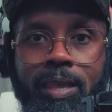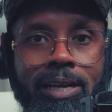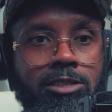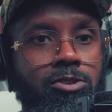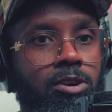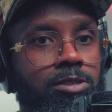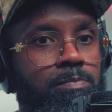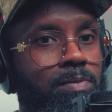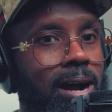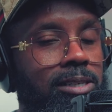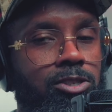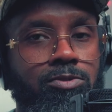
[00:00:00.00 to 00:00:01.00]
I talk
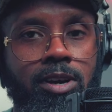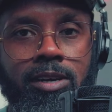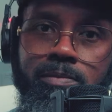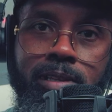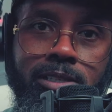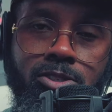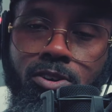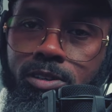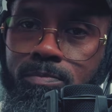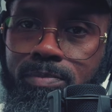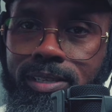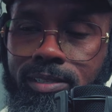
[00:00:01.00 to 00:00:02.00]
box trucking, I
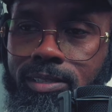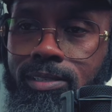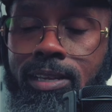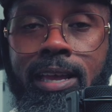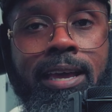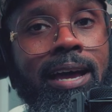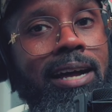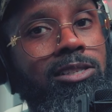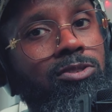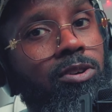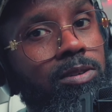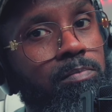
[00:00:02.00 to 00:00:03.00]
talk business, I talk